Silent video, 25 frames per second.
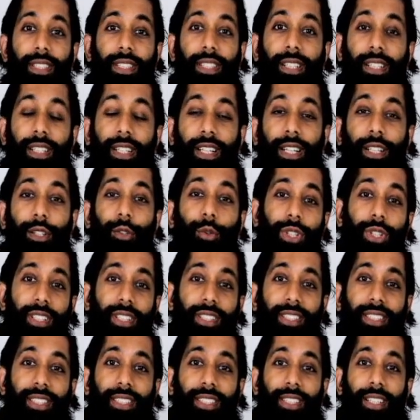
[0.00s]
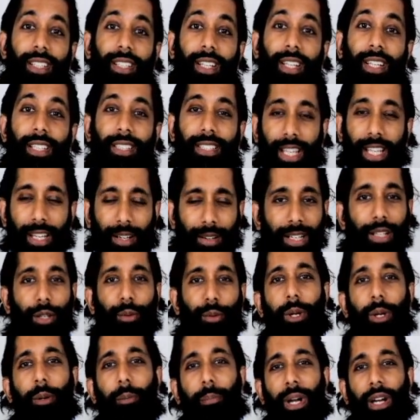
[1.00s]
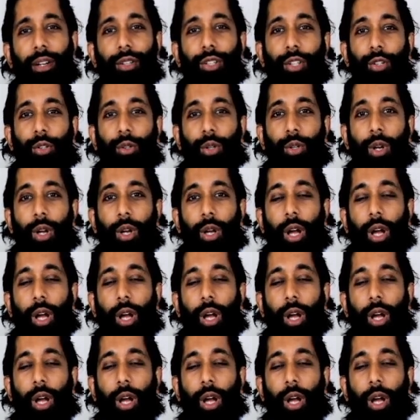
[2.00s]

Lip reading: and audience to hear a little bit about you.